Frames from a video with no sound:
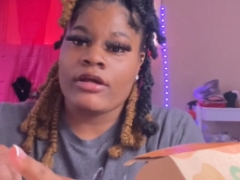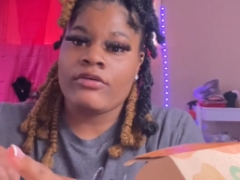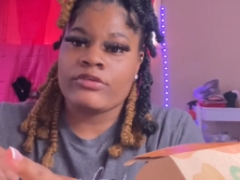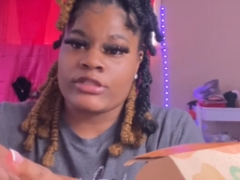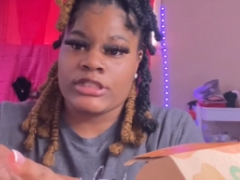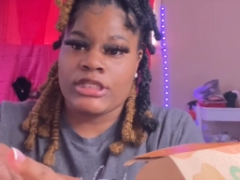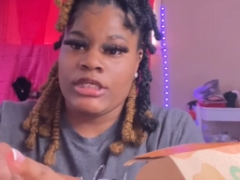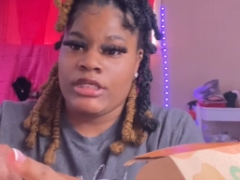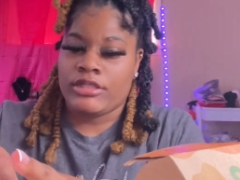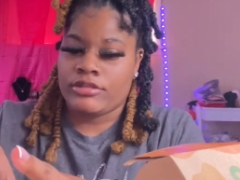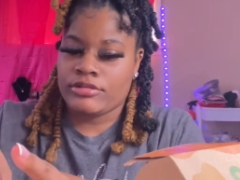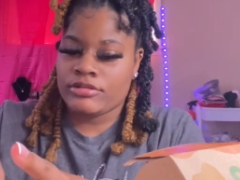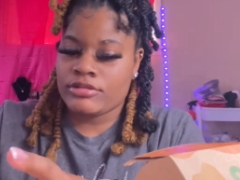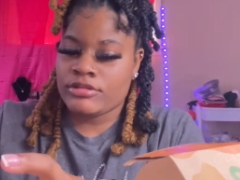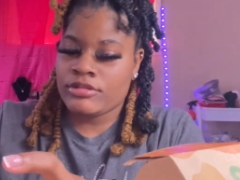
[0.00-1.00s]
over
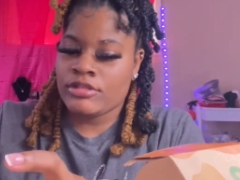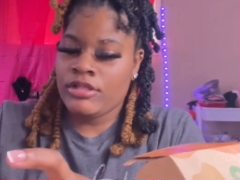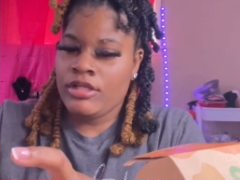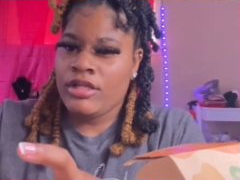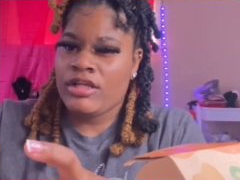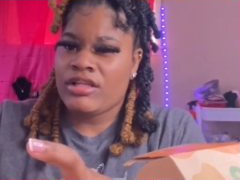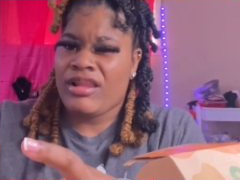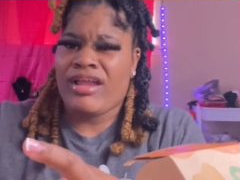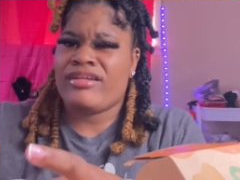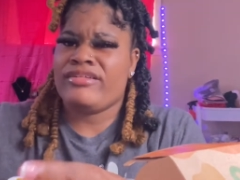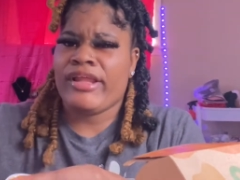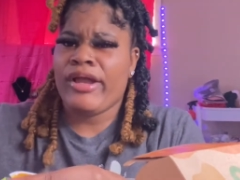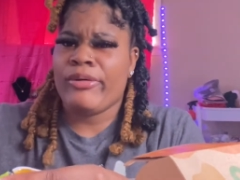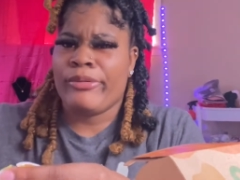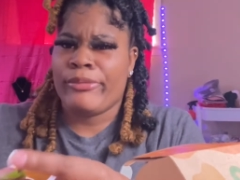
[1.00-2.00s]
again. I
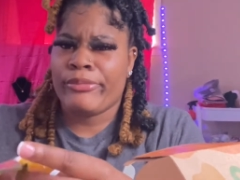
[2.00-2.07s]
know.